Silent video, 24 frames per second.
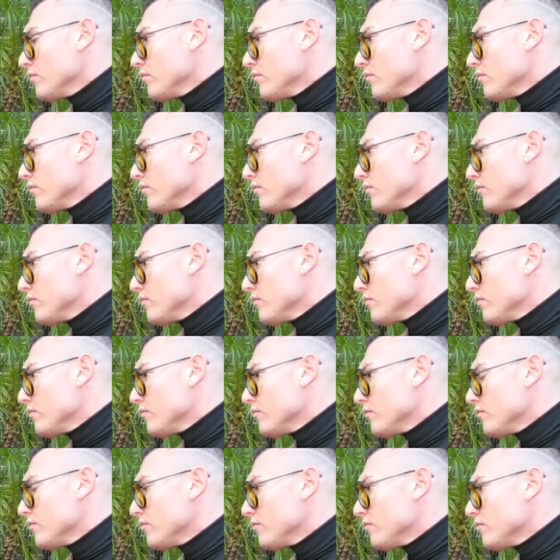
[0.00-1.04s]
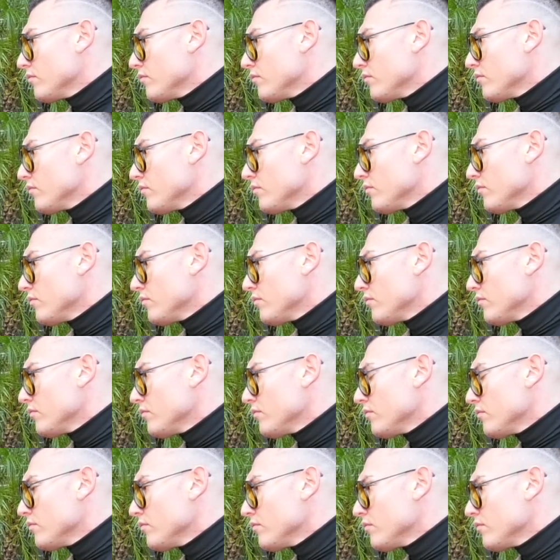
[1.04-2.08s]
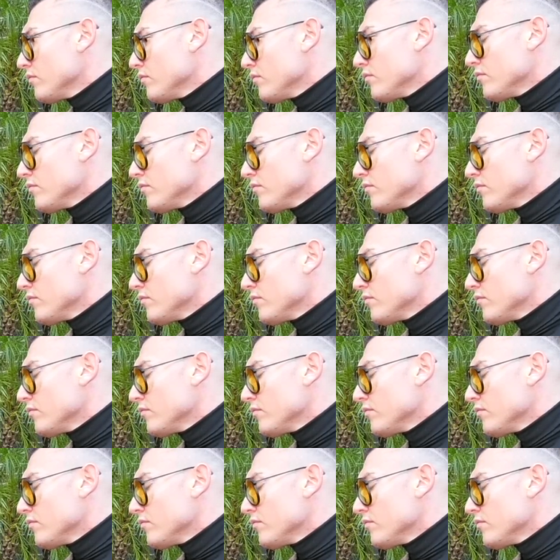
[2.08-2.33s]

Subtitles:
The person shown says nothing.